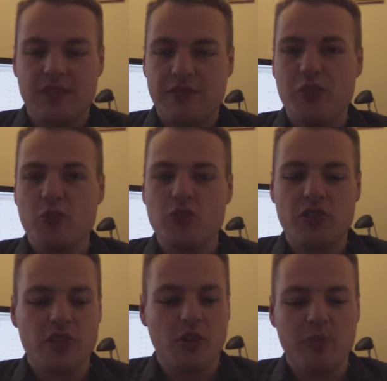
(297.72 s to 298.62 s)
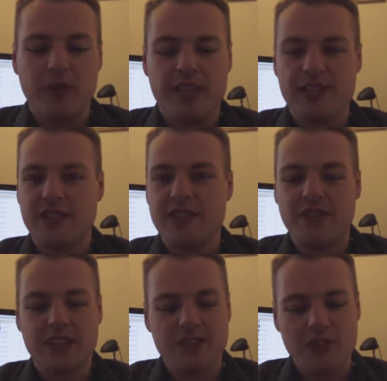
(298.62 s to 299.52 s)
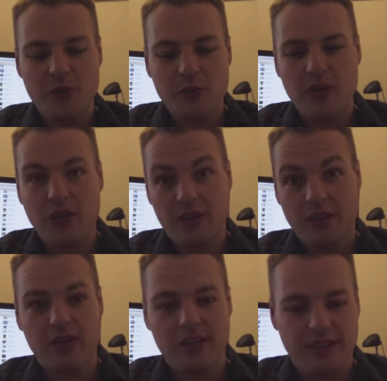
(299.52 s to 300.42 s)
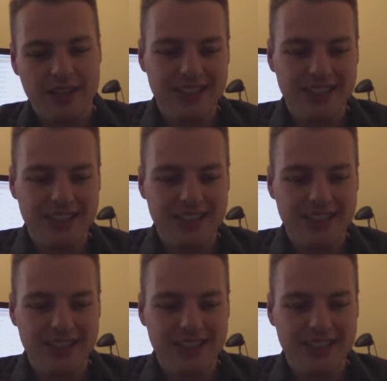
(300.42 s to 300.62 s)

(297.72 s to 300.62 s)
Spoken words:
300 or so pictures I've had to yeah